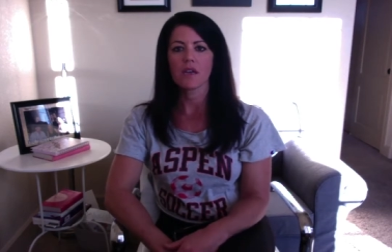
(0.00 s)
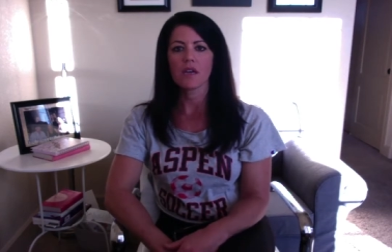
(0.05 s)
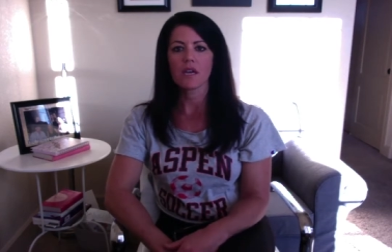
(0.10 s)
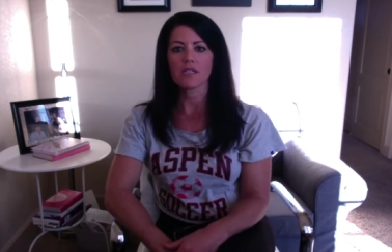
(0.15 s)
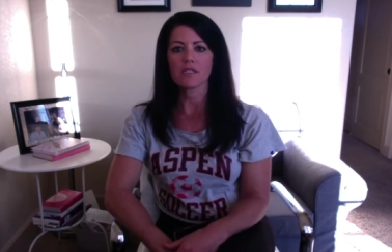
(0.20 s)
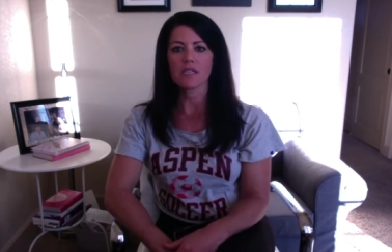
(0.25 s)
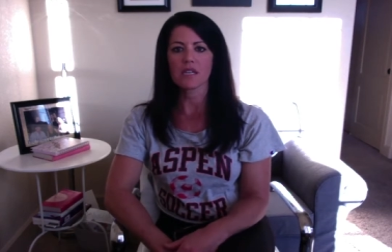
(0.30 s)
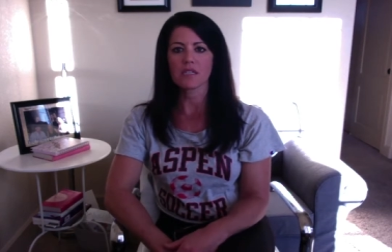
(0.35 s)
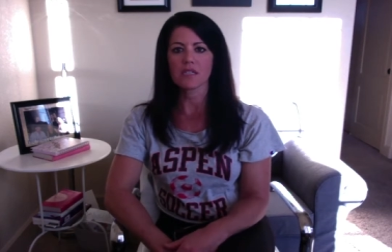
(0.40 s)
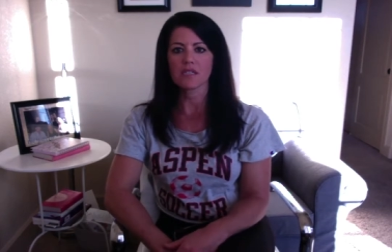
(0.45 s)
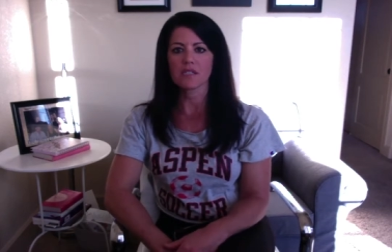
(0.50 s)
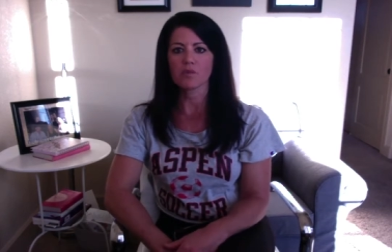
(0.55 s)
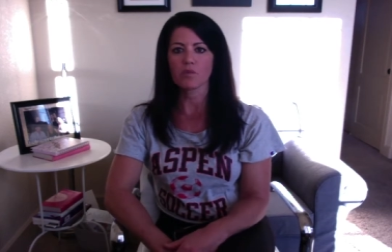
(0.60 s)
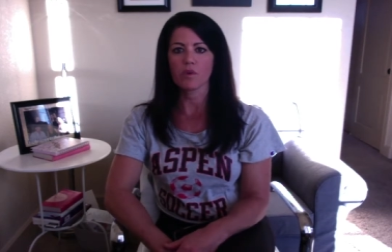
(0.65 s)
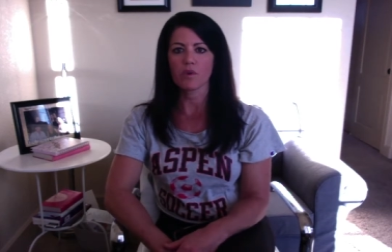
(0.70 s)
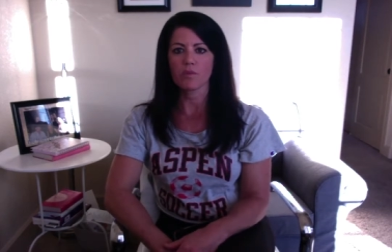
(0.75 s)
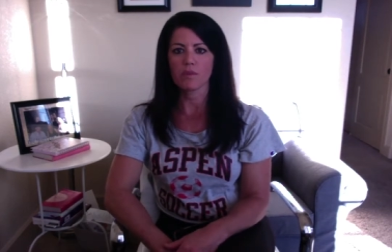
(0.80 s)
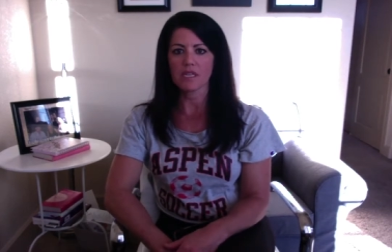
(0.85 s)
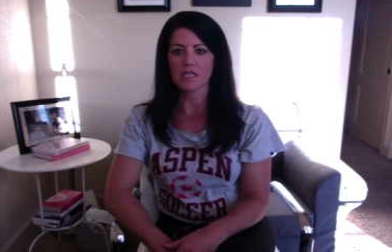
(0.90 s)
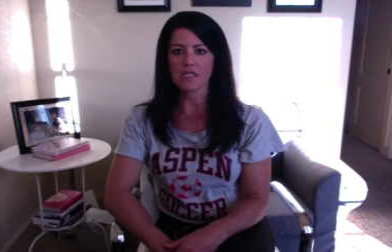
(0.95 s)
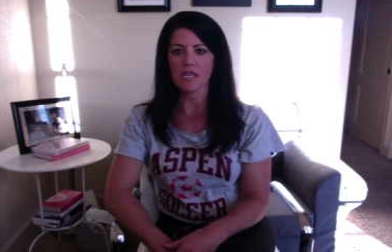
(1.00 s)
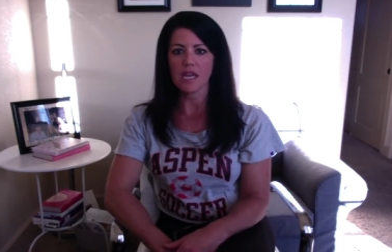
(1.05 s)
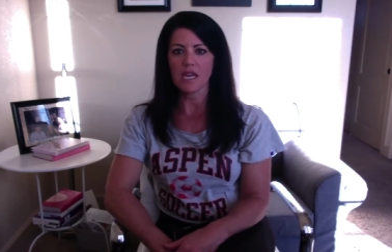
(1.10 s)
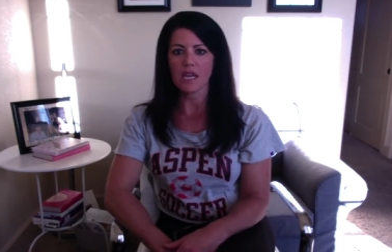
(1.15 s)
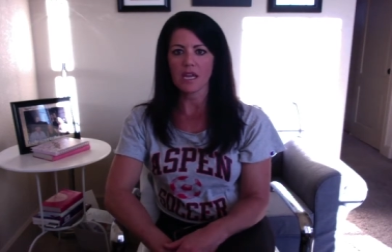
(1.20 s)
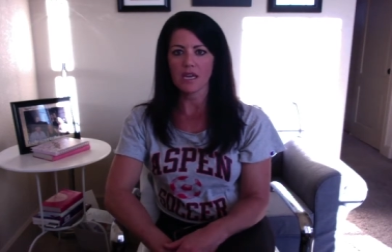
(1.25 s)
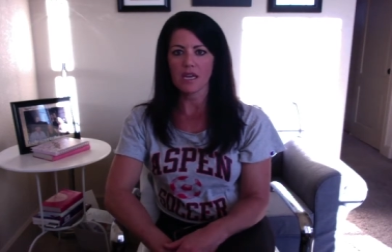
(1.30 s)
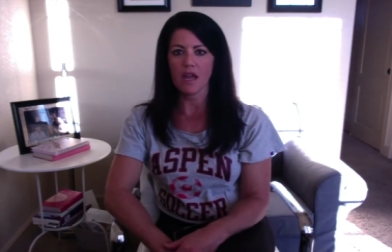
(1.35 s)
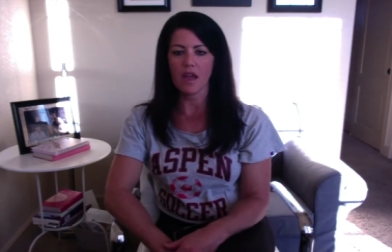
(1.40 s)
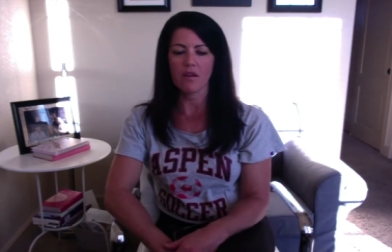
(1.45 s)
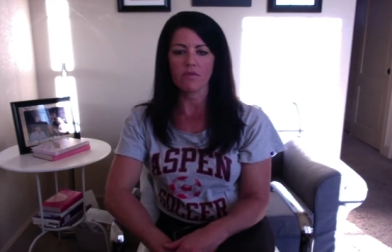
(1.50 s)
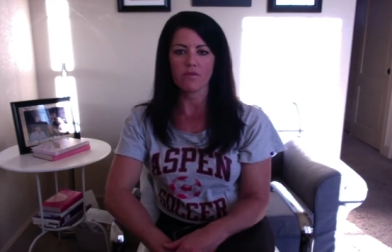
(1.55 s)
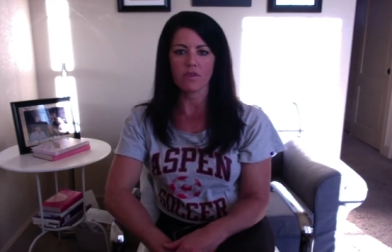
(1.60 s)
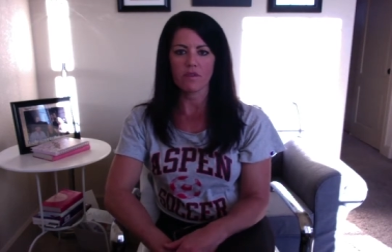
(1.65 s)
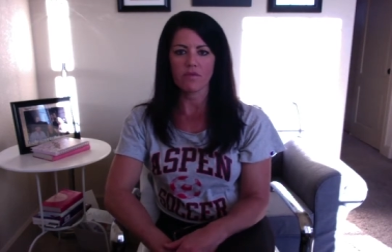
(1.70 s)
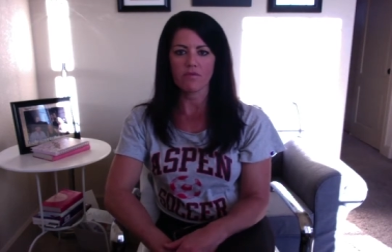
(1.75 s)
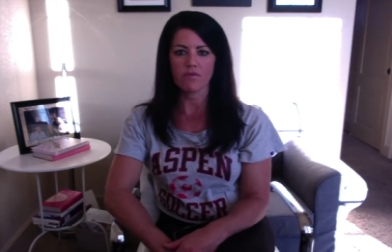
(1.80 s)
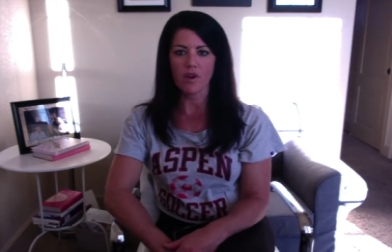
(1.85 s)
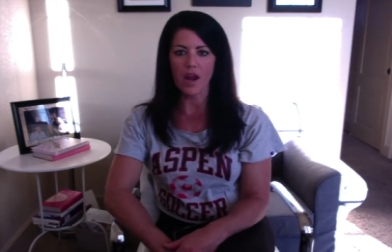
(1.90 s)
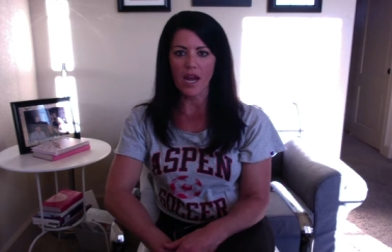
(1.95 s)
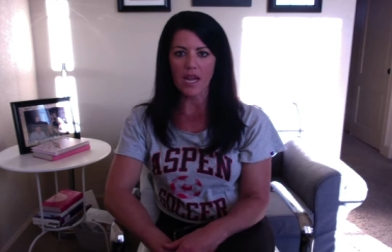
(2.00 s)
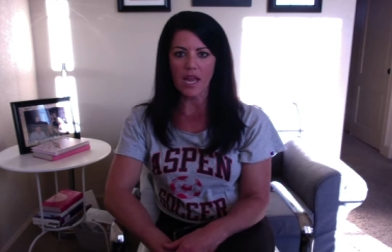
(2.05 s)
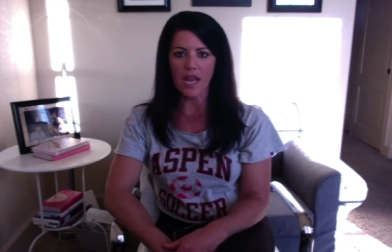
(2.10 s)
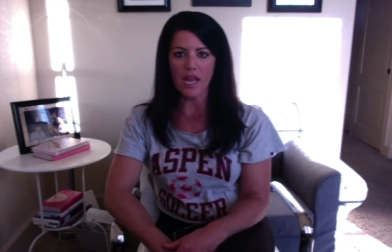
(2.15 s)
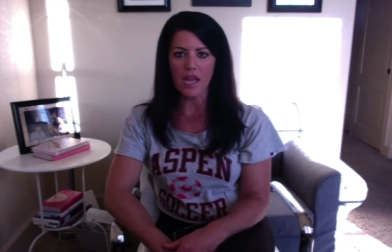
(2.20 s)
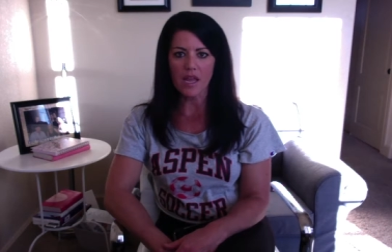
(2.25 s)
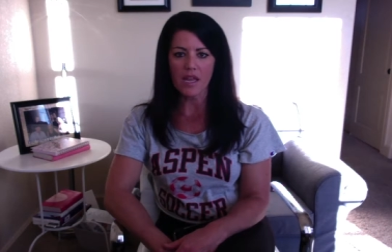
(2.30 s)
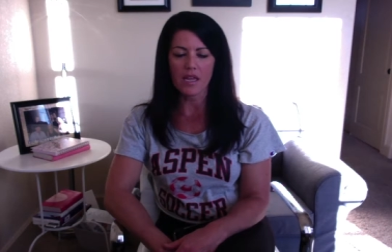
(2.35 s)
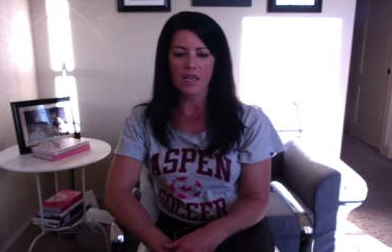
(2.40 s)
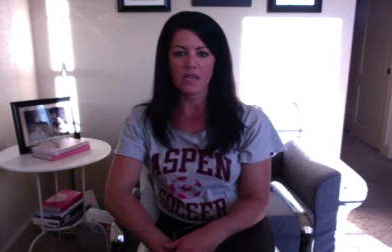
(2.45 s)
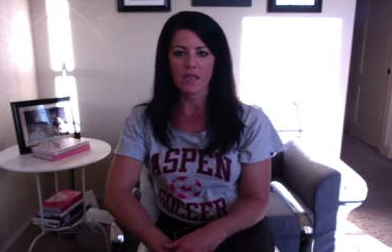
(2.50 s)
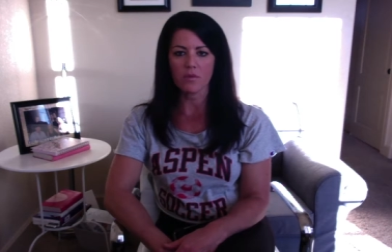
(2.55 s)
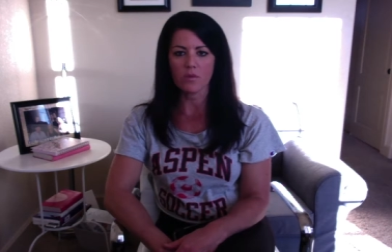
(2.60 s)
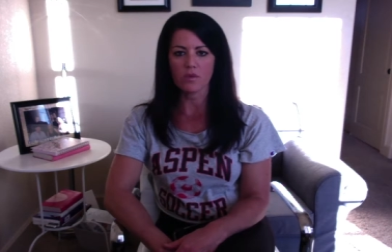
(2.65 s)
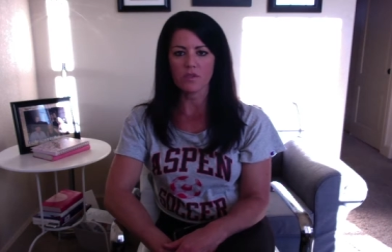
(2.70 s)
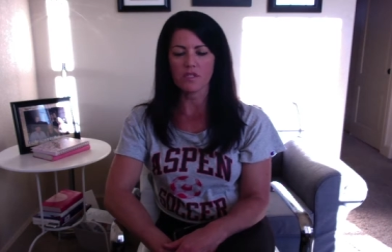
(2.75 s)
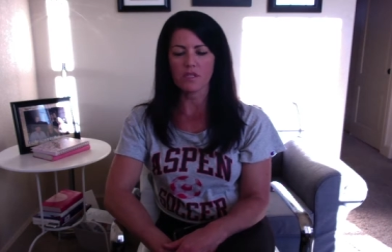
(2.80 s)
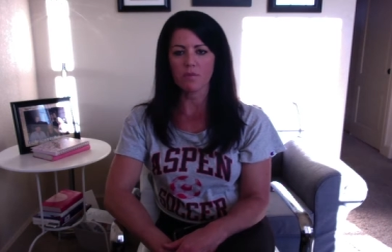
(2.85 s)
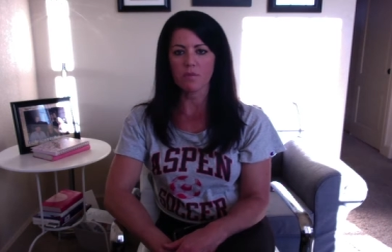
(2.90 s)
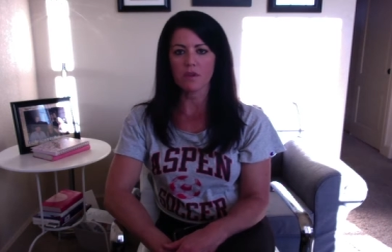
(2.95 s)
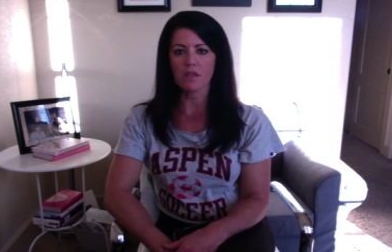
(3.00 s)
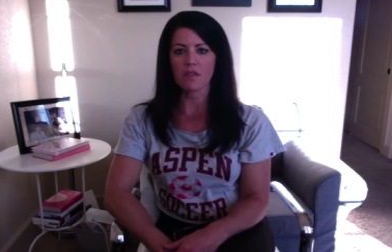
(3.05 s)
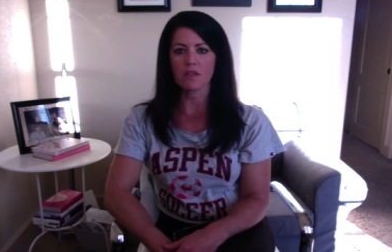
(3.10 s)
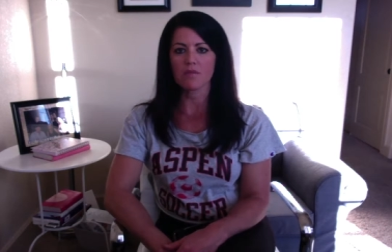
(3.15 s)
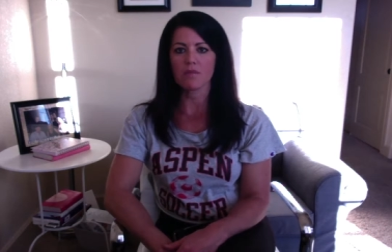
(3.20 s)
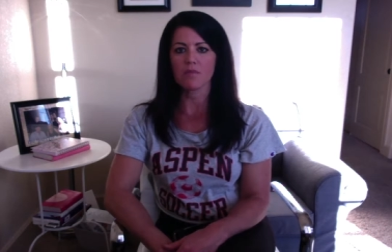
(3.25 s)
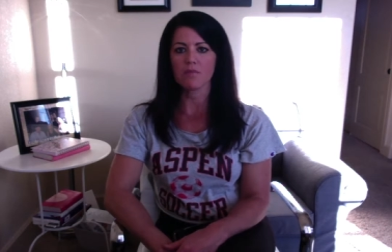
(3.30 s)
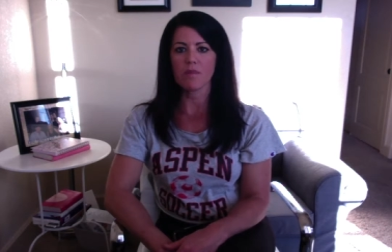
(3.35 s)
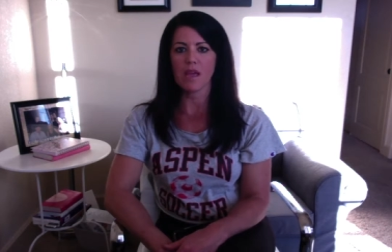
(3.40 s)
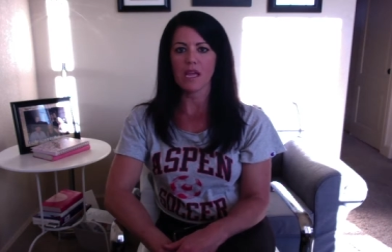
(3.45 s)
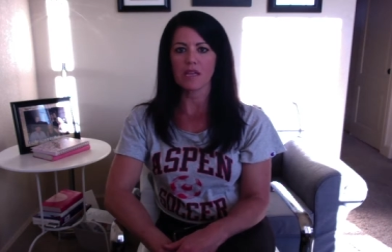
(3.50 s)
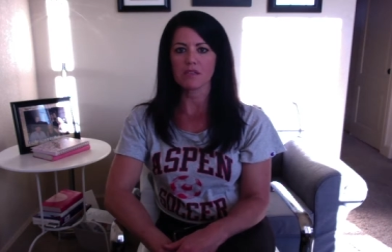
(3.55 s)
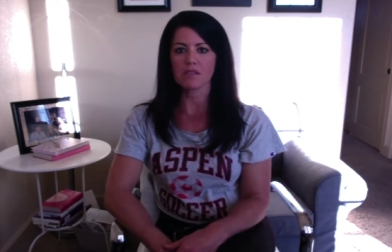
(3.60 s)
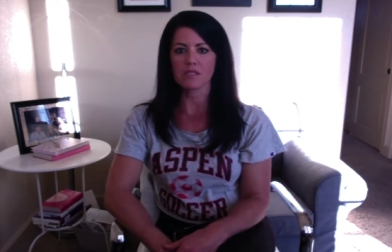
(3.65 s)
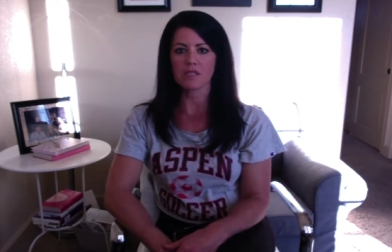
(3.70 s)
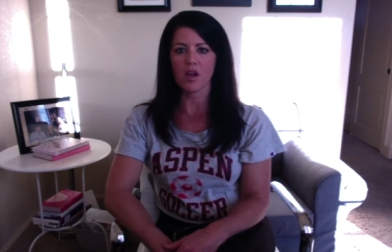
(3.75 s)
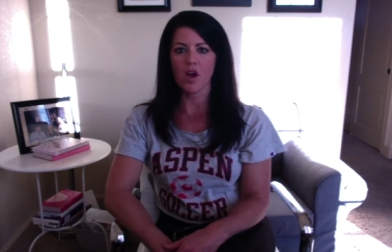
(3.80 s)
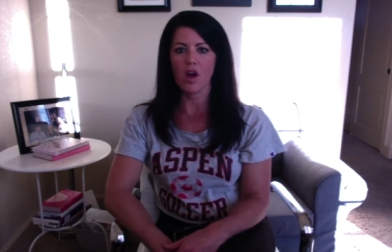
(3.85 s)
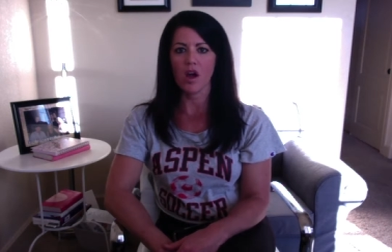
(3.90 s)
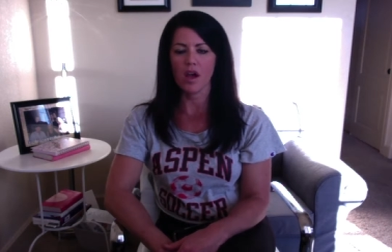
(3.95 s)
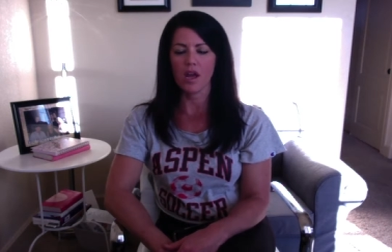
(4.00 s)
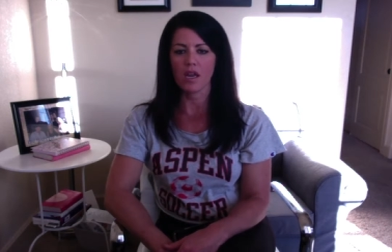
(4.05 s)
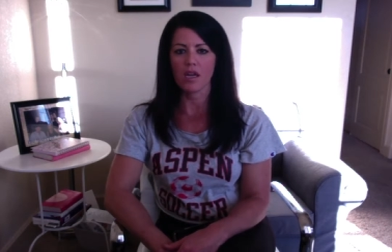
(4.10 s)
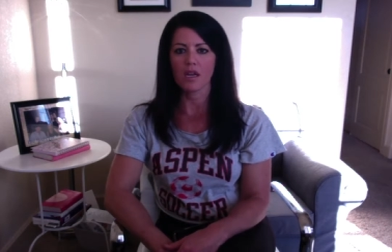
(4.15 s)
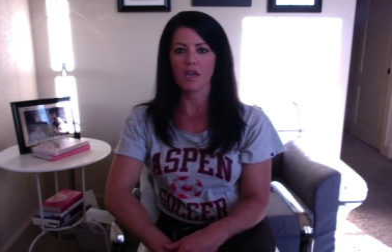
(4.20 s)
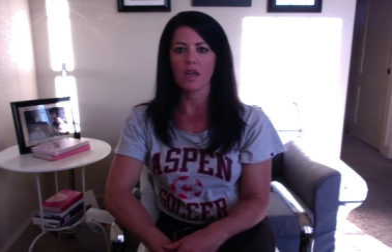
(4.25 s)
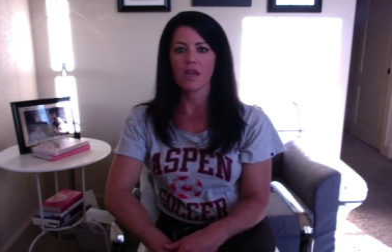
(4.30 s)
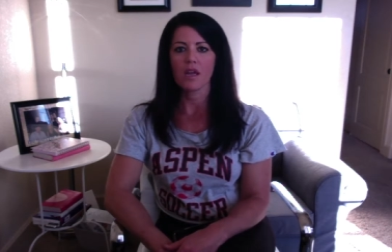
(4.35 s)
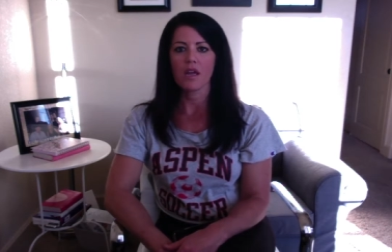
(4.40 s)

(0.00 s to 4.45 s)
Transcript: Attendance will be taken every Friday, and it will typically be based on